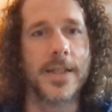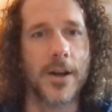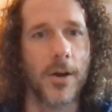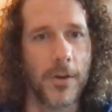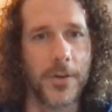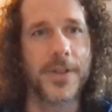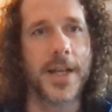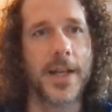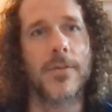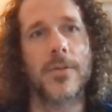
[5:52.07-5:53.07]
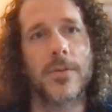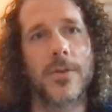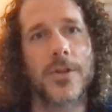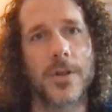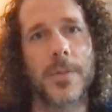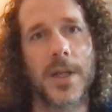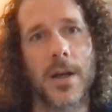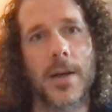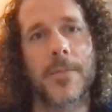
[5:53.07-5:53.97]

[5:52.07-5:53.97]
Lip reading: All the data should be gone.